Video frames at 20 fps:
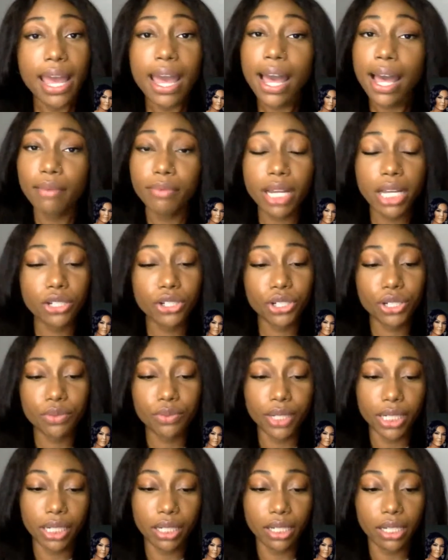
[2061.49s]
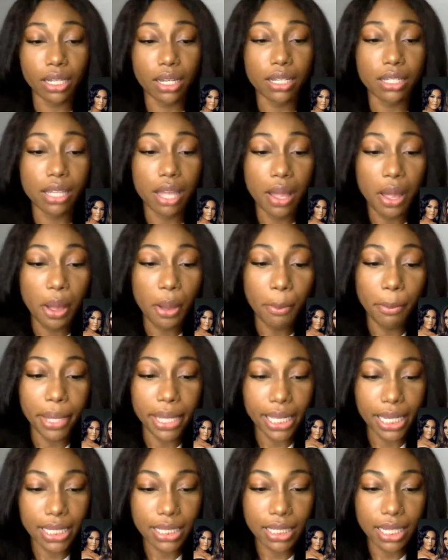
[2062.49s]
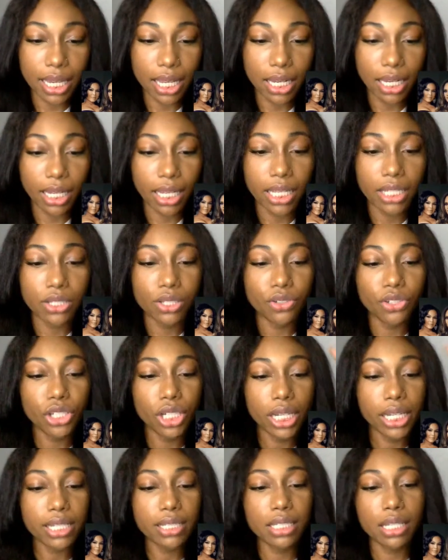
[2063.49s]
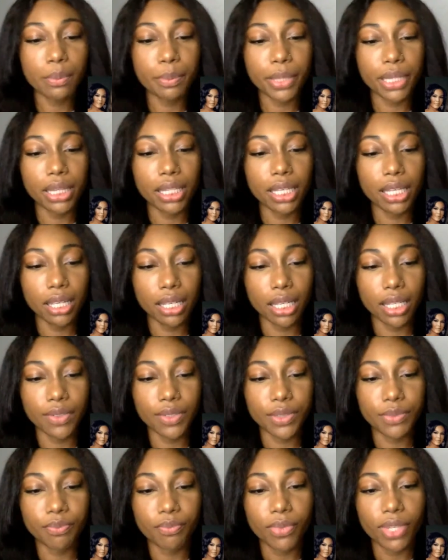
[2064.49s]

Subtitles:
I'm not sure what it is, but he's getting it. So she gets up and leaves.